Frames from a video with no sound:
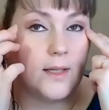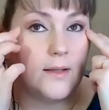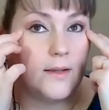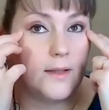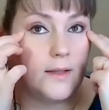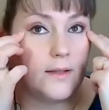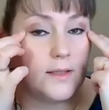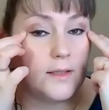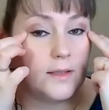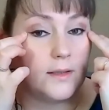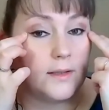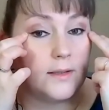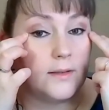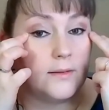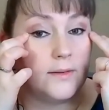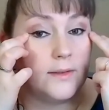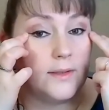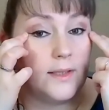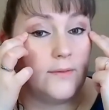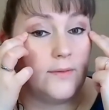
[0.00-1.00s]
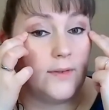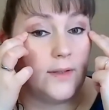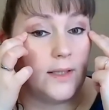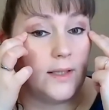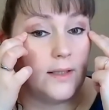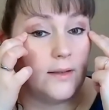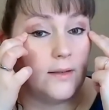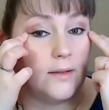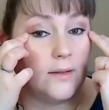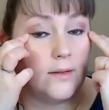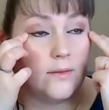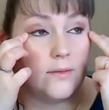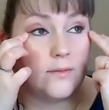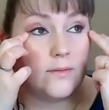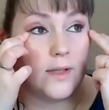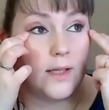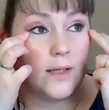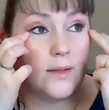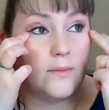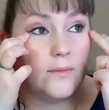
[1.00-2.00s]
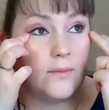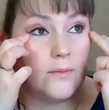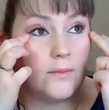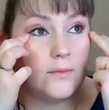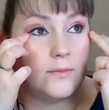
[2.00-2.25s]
there's a little divot right